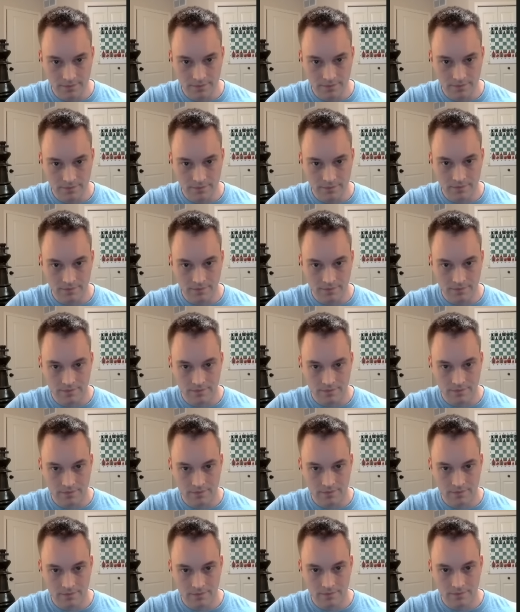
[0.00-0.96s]

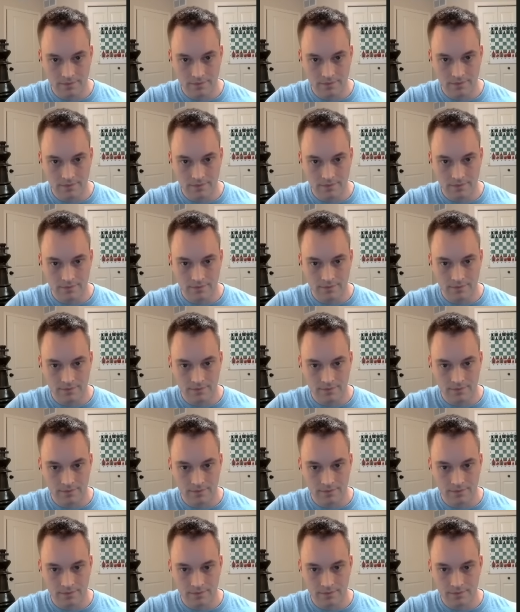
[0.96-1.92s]

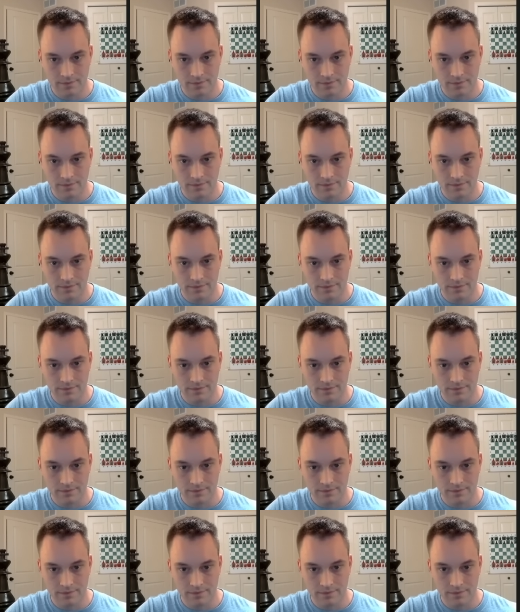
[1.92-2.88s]

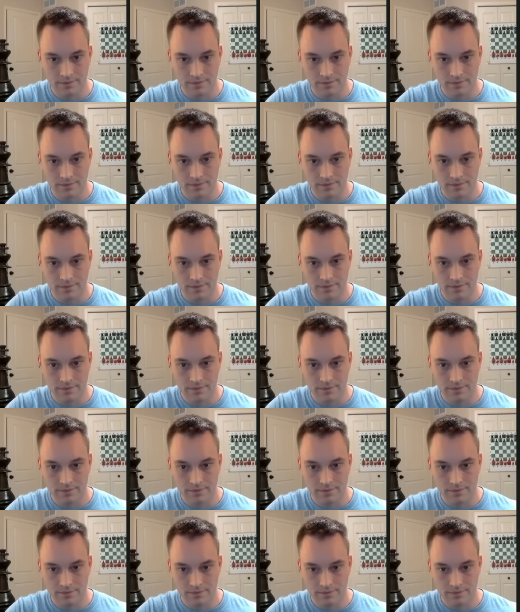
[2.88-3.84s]

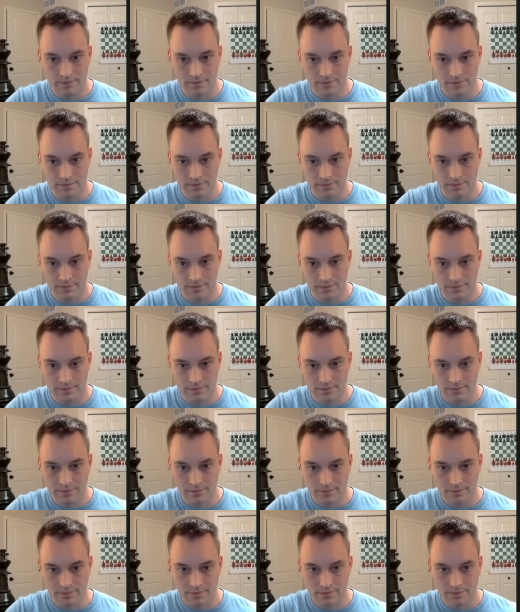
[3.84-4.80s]

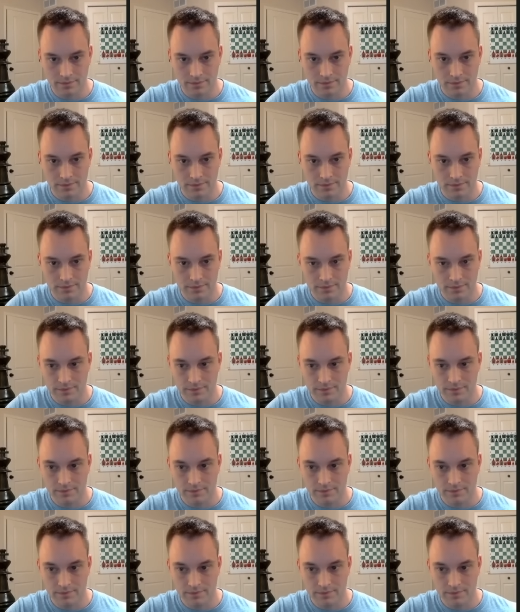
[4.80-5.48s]
No one is speaking in this clip.